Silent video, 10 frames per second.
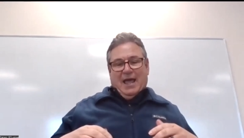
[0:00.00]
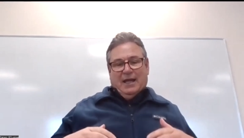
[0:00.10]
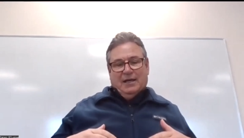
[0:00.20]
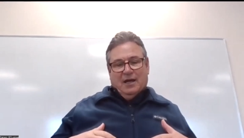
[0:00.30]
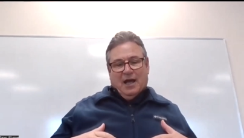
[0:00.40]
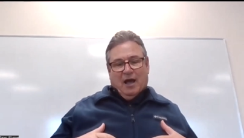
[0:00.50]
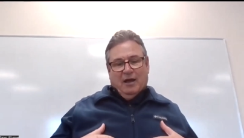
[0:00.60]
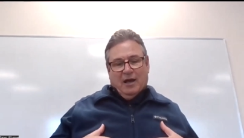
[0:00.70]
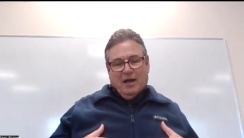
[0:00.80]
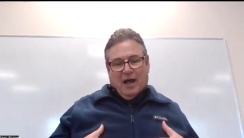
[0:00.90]
And
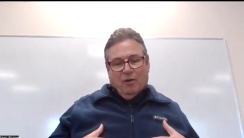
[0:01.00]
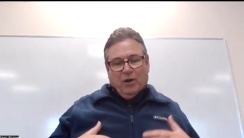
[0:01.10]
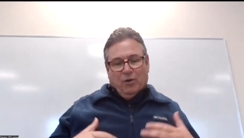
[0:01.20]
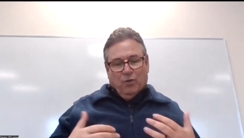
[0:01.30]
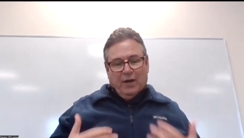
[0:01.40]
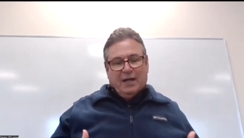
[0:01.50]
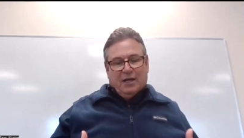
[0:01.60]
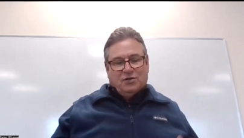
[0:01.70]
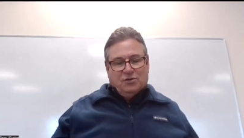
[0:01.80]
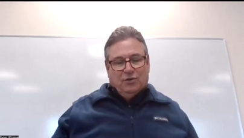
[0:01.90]
I, I want to read
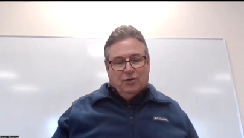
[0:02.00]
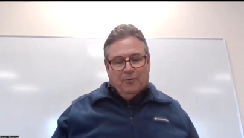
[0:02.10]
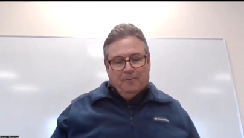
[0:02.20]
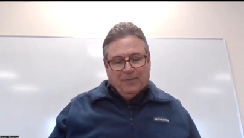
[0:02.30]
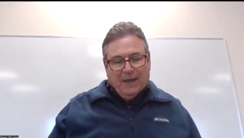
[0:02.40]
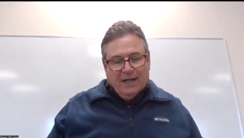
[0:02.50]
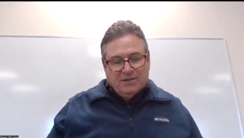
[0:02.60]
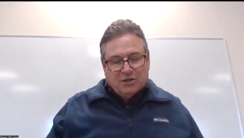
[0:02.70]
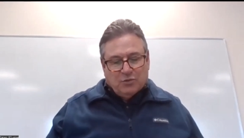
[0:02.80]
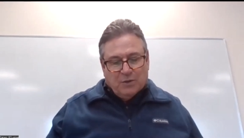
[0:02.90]
it to you.
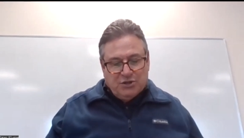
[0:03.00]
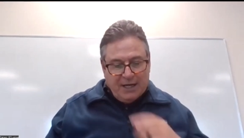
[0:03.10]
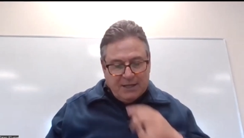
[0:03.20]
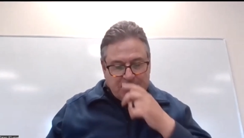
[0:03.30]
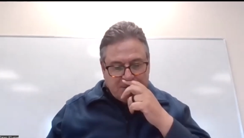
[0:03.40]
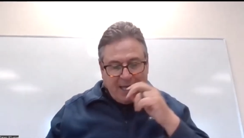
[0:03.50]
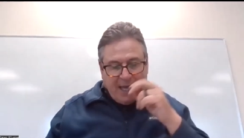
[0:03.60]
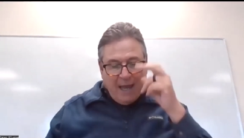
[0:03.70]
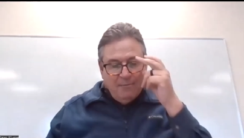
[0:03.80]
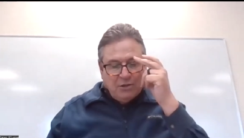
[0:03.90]
It says, when Jesus
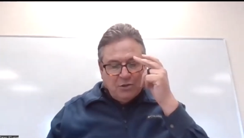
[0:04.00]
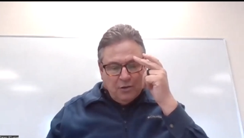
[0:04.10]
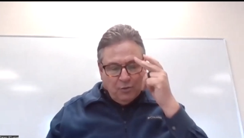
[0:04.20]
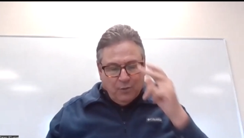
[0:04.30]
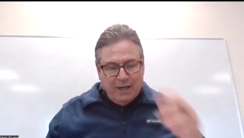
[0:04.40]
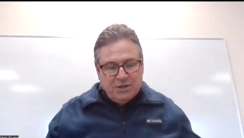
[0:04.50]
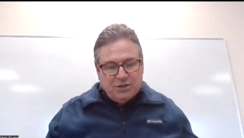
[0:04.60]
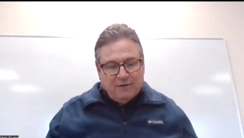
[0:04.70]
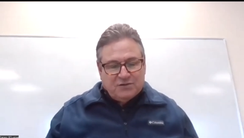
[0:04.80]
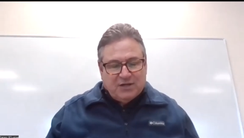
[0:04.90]
came into the
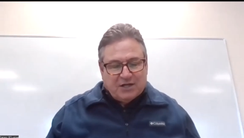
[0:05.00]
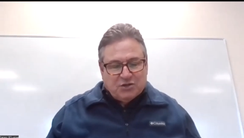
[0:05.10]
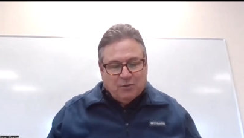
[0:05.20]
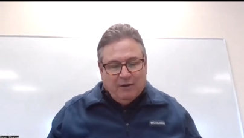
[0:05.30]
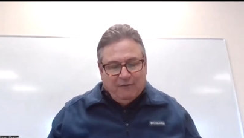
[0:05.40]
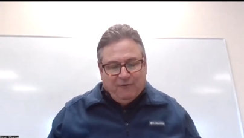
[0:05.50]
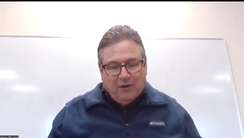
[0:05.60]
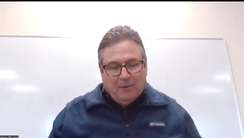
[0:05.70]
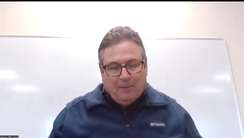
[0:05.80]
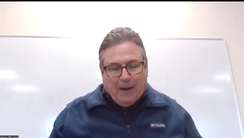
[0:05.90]
region of Caesarea
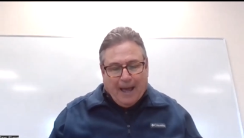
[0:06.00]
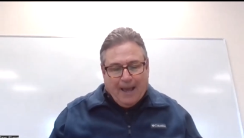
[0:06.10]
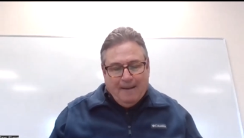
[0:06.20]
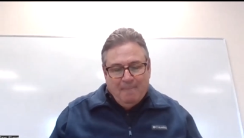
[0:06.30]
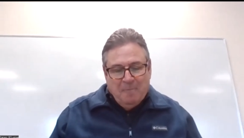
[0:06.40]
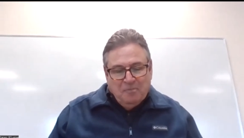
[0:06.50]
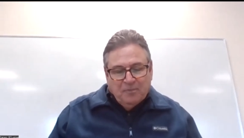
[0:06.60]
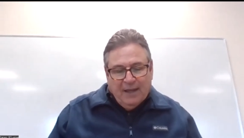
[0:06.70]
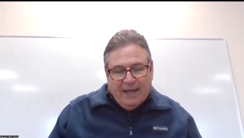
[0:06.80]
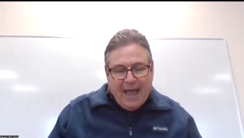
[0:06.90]
Philippi,
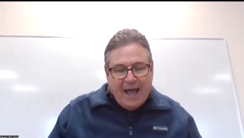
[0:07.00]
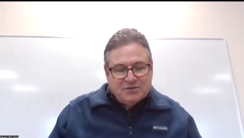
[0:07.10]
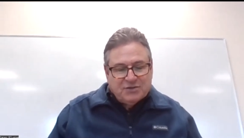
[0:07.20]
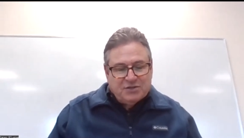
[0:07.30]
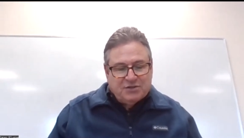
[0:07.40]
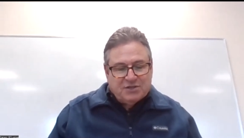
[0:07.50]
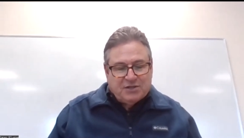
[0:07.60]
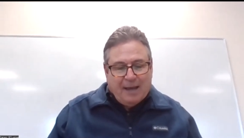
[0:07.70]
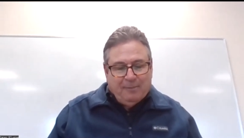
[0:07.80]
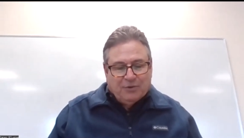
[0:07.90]
he asked his
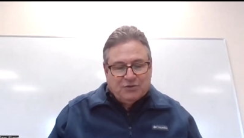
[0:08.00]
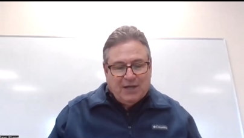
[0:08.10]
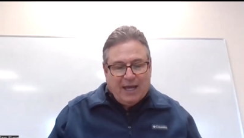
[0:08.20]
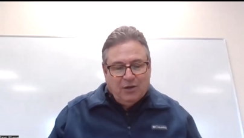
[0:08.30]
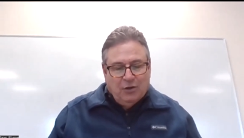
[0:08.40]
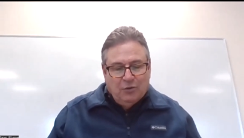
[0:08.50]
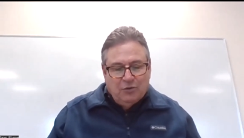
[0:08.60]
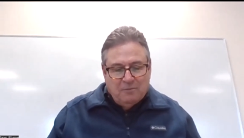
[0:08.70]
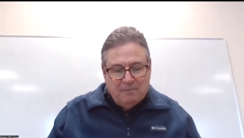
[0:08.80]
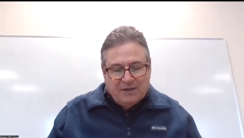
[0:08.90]
disciples saying,
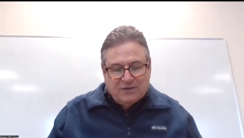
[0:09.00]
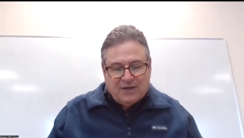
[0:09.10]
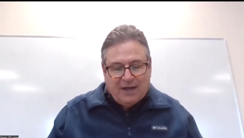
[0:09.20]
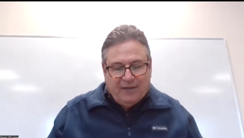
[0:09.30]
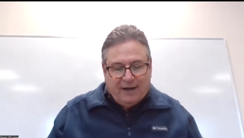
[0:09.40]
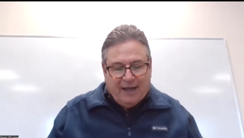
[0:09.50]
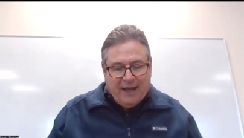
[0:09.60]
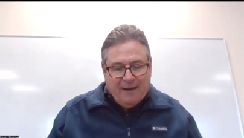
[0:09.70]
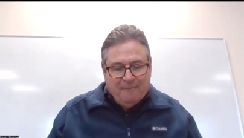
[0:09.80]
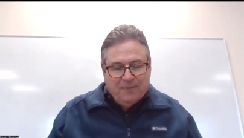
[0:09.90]
who do men say that I
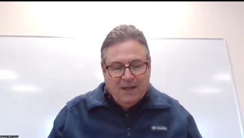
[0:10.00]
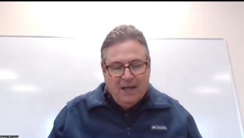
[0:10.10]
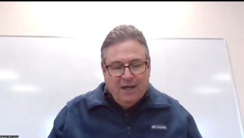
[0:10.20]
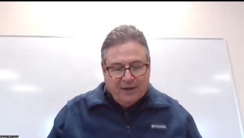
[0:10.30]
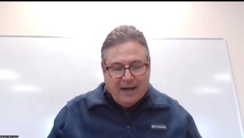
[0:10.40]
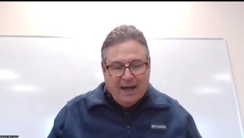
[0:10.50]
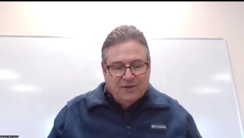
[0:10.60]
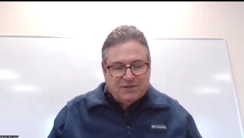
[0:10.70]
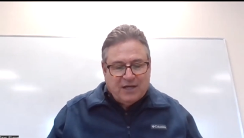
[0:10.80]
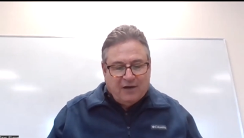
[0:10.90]
am, that I,
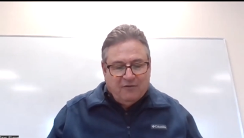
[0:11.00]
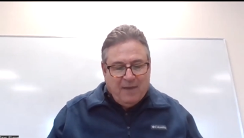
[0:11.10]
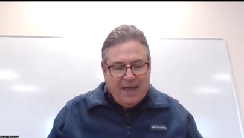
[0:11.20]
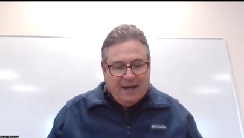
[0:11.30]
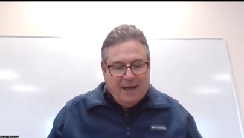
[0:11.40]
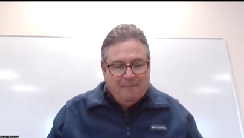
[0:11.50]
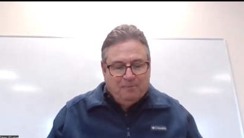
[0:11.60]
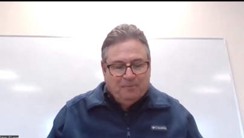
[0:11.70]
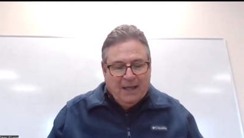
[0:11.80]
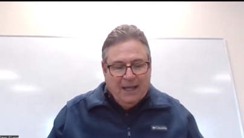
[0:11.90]
the son of man am?